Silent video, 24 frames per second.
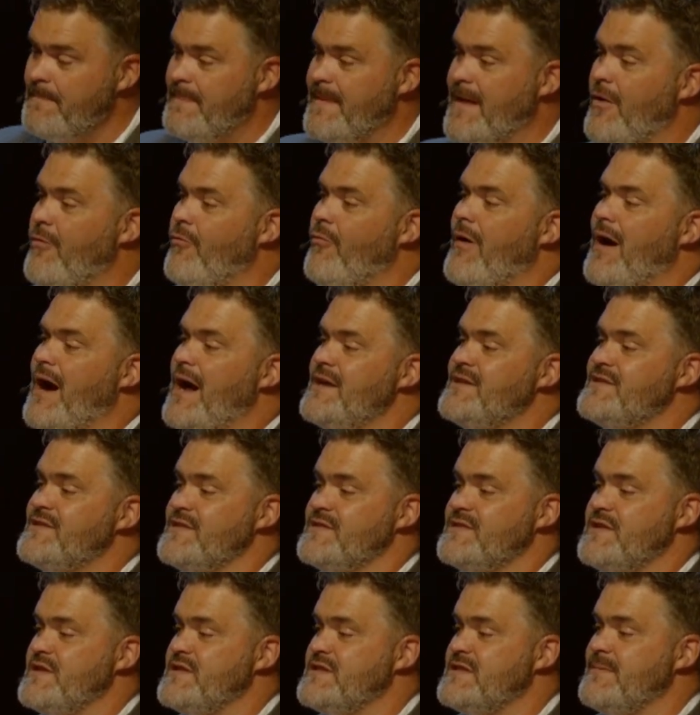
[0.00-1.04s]
Now watch
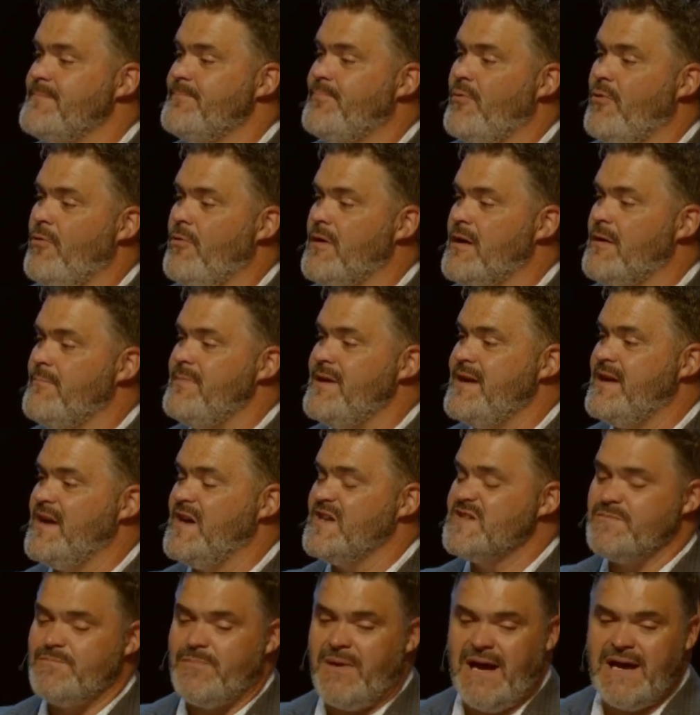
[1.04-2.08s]
this. It's important
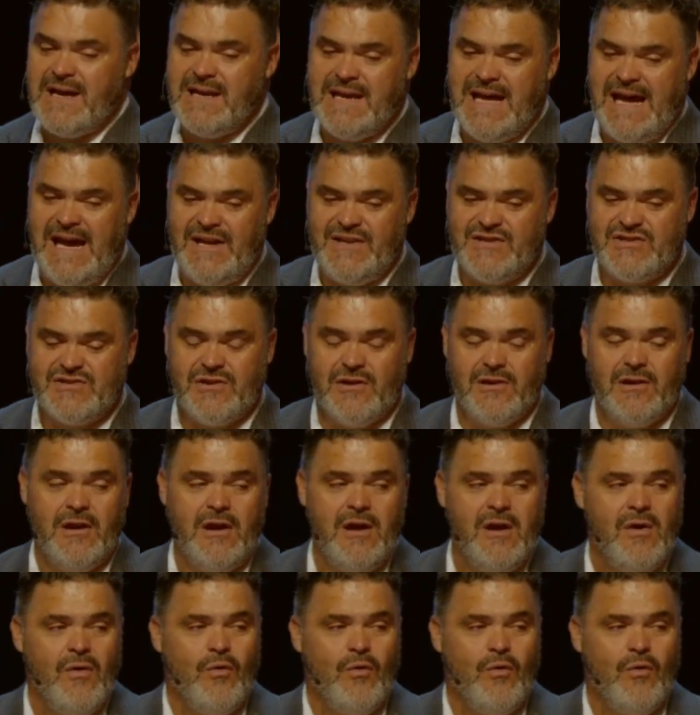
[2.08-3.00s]
because by nature,